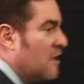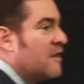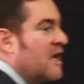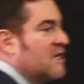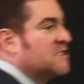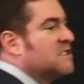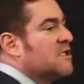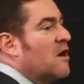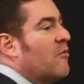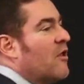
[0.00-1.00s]
The
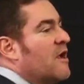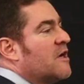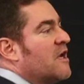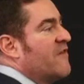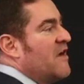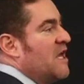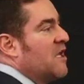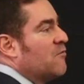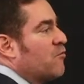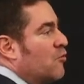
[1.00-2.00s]
NCAA could have
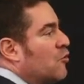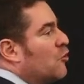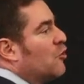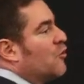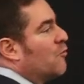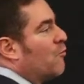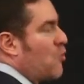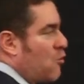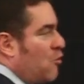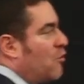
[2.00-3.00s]
any rule in the
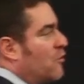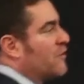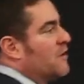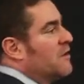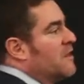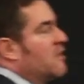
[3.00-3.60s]
world that